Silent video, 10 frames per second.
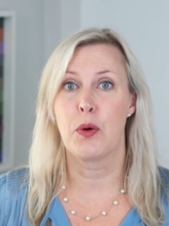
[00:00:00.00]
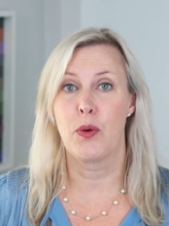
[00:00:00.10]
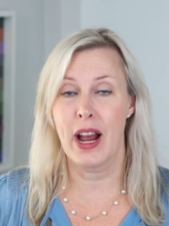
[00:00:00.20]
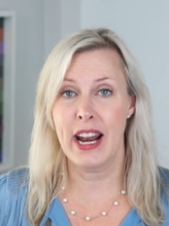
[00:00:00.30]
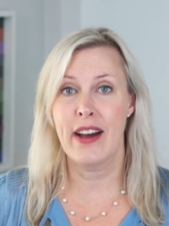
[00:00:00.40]

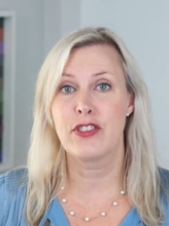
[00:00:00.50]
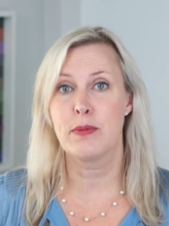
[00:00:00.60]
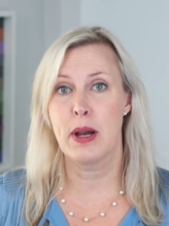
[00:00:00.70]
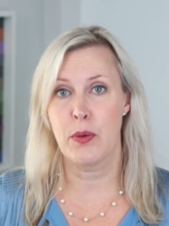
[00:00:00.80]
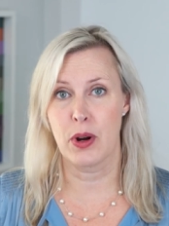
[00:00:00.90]
right after
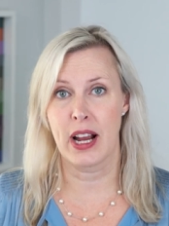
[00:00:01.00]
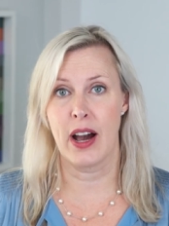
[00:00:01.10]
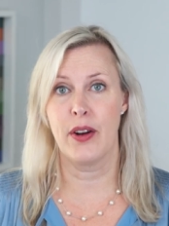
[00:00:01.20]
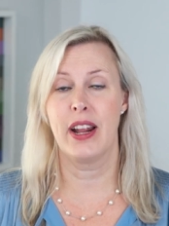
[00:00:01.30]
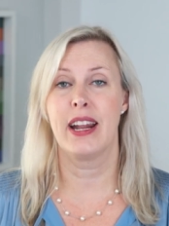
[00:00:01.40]
my
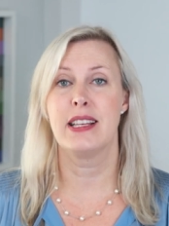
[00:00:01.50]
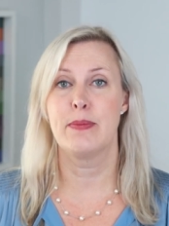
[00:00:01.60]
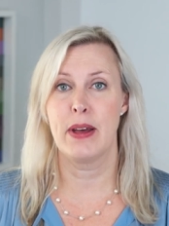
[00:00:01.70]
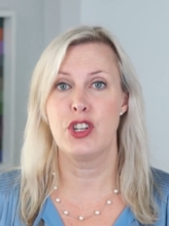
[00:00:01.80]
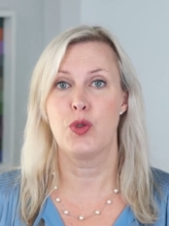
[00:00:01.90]
workout and I
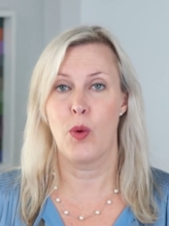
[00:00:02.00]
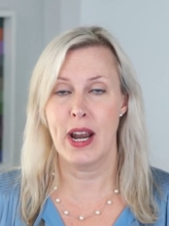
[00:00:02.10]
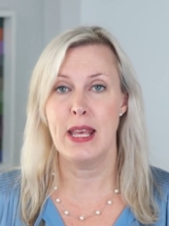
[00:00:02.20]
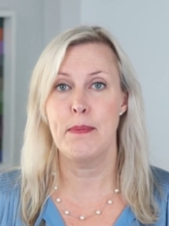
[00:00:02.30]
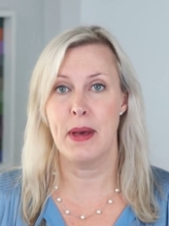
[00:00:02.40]
spend
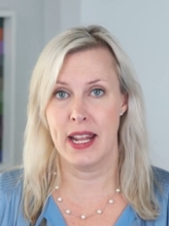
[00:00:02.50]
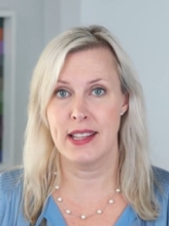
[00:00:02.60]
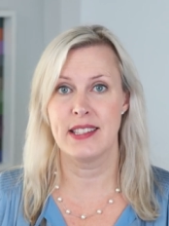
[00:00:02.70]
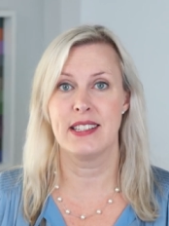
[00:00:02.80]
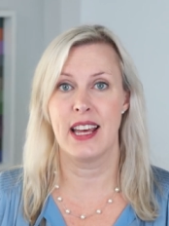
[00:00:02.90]
20
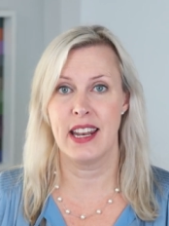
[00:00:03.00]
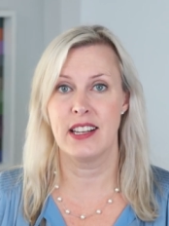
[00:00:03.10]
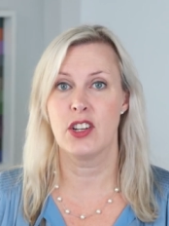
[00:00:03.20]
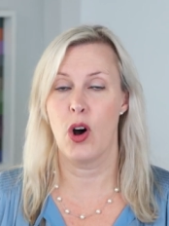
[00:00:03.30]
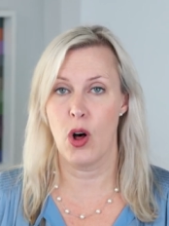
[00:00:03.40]
minutes
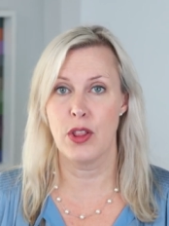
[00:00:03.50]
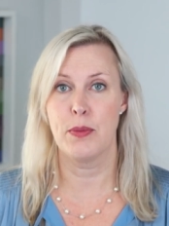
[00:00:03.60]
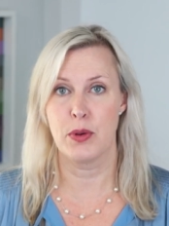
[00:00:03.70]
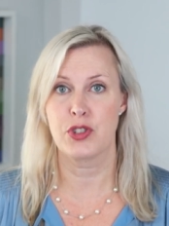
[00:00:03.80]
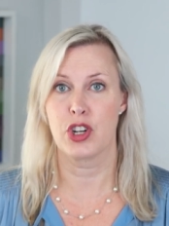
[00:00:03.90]
attending to all the
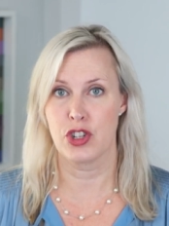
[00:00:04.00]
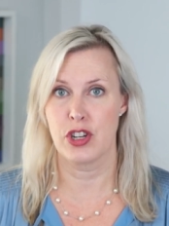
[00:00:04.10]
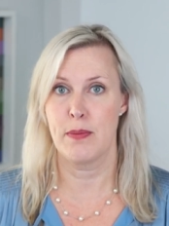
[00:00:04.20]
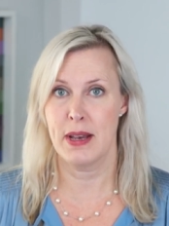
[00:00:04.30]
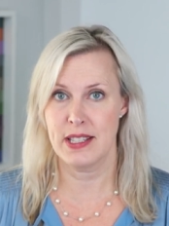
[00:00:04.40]
most
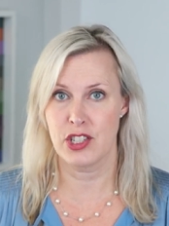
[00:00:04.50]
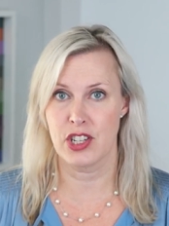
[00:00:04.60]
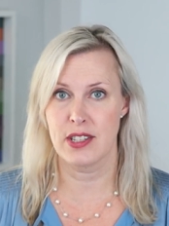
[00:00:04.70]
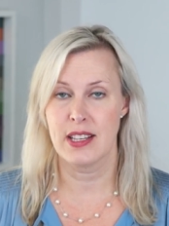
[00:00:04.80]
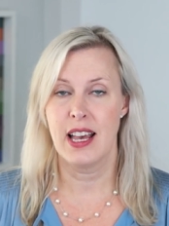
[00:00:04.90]
urgent
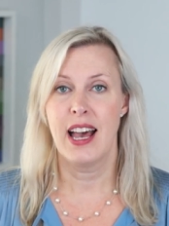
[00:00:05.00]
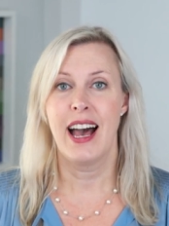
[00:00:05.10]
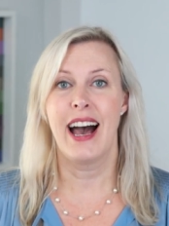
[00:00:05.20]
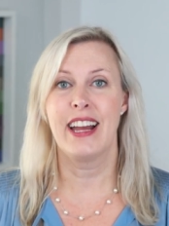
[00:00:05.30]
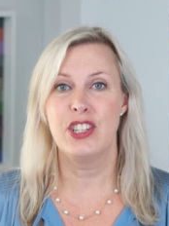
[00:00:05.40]
messages.
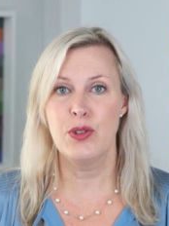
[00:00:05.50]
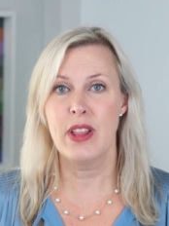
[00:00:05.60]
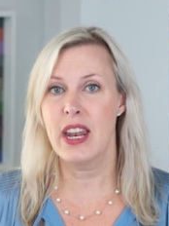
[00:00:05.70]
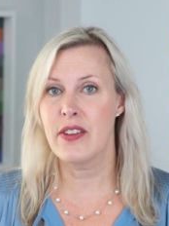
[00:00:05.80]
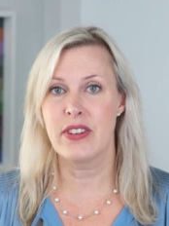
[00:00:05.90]
I do
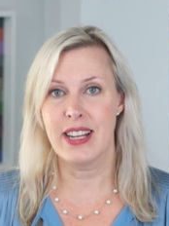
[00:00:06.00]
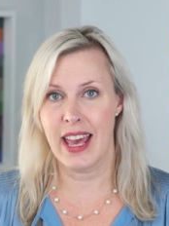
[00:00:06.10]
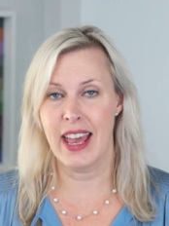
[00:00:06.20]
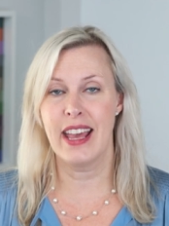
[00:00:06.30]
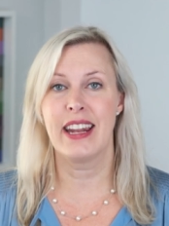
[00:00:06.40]
that every
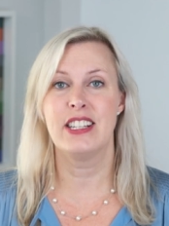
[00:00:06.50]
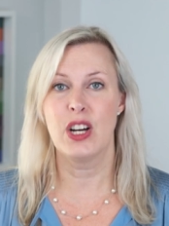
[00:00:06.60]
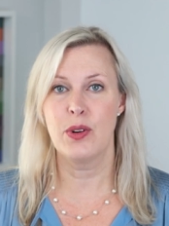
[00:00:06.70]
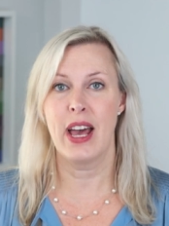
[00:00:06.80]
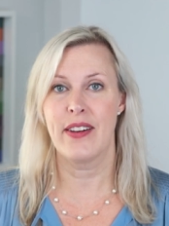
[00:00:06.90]
day and I
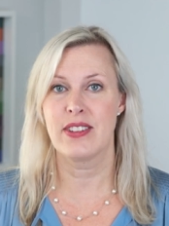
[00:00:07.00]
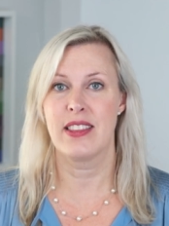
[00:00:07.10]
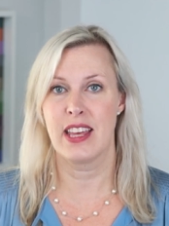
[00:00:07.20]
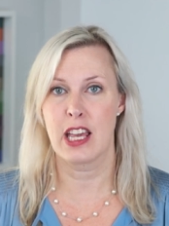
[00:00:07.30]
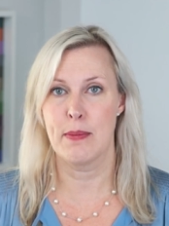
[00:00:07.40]
don't have to
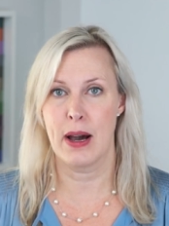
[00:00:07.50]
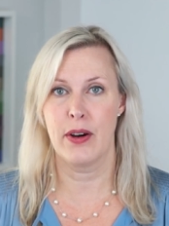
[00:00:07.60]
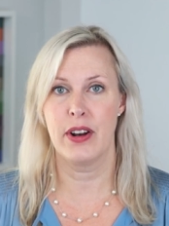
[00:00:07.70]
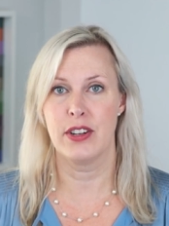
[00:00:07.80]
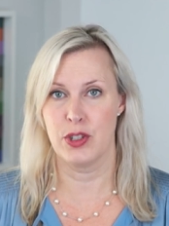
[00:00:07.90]
think
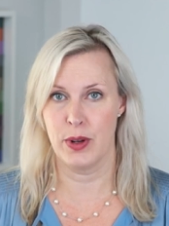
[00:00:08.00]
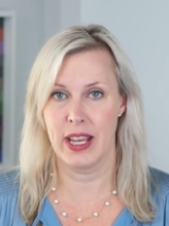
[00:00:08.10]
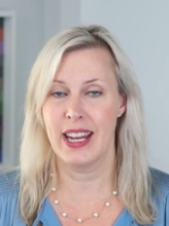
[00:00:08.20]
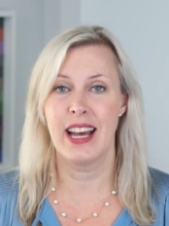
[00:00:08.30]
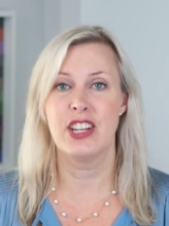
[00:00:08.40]
about
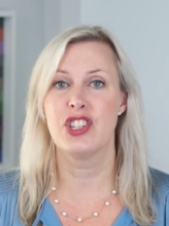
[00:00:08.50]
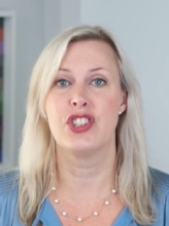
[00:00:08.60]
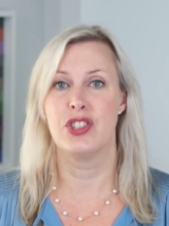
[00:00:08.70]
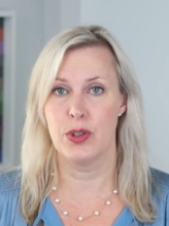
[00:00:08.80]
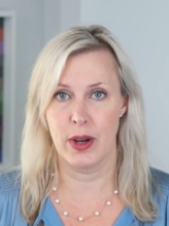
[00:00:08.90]
doing it, I
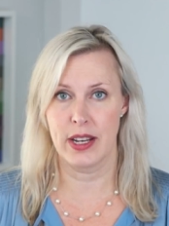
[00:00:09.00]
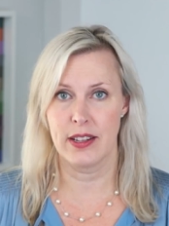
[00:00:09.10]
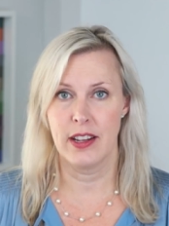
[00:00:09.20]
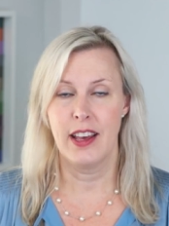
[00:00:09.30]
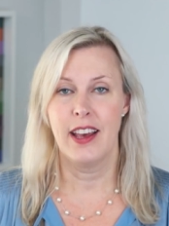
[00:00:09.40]
just do it.